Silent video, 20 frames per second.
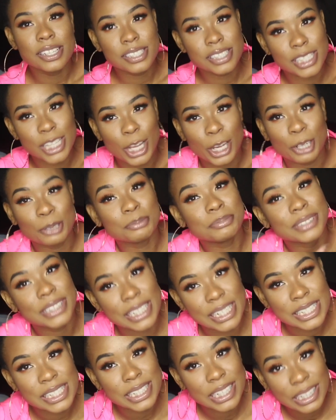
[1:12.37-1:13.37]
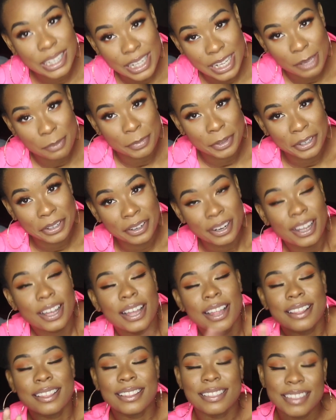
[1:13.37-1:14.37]
So disclaimer,
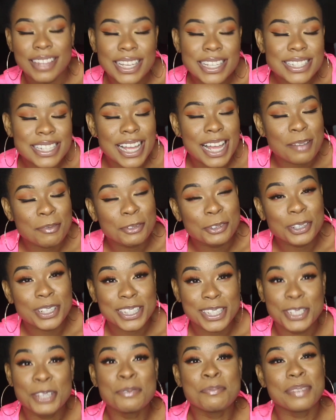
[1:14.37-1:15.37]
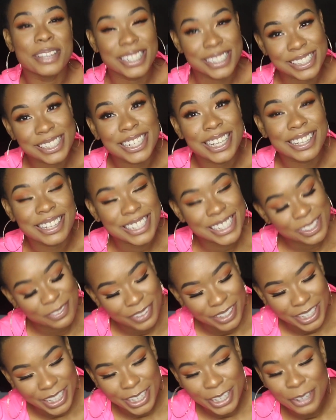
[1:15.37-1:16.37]
the things I'm going to mention in this
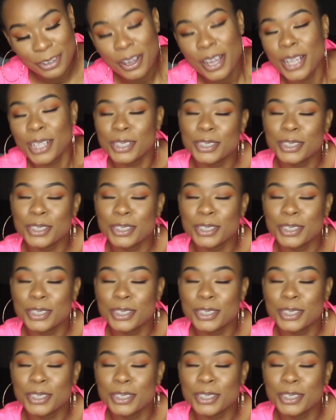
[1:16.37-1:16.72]
video